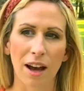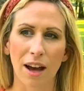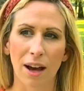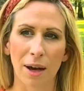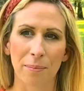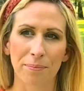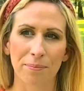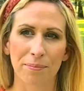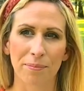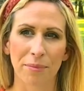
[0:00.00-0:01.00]
Um,
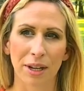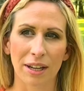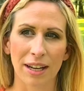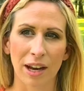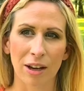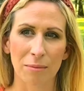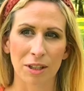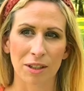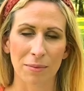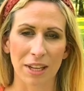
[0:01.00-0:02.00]
but now I'm
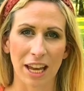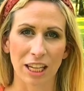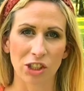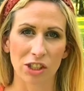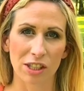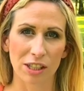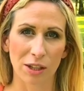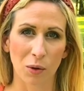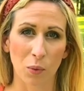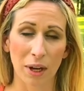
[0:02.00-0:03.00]
going to be anxiously
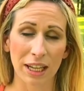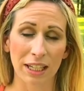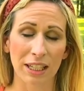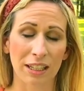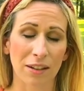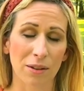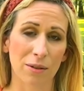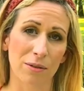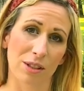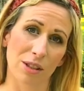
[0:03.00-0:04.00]
awaiting the
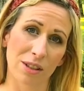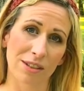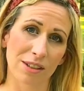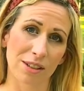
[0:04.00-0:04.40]
results.